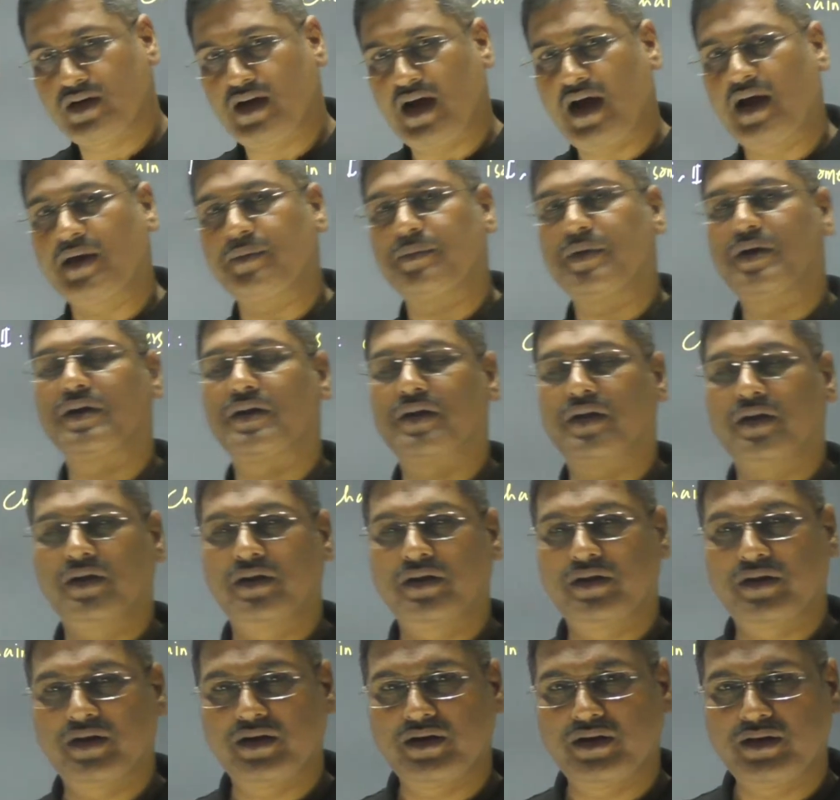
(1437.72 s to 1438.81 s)
carbon
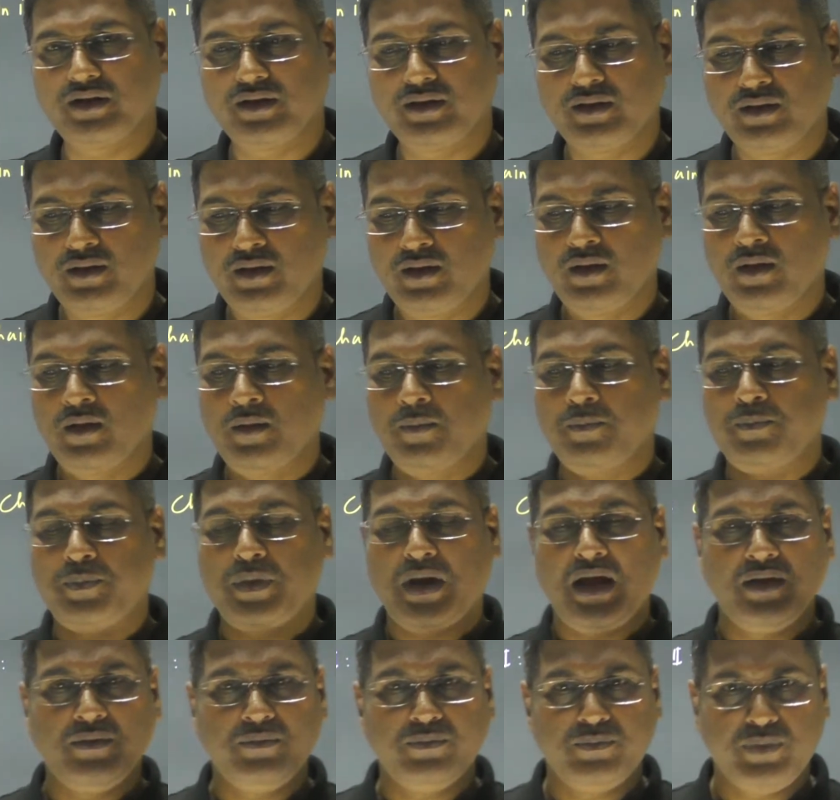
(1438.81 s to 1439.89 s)
containing
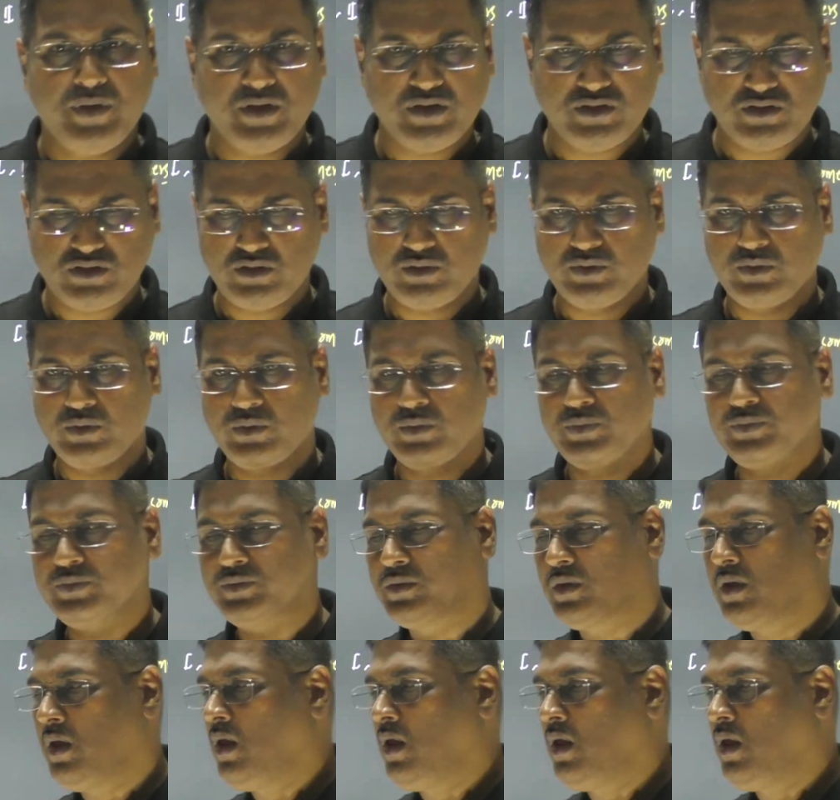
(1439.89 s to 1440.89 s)
prime functional groups,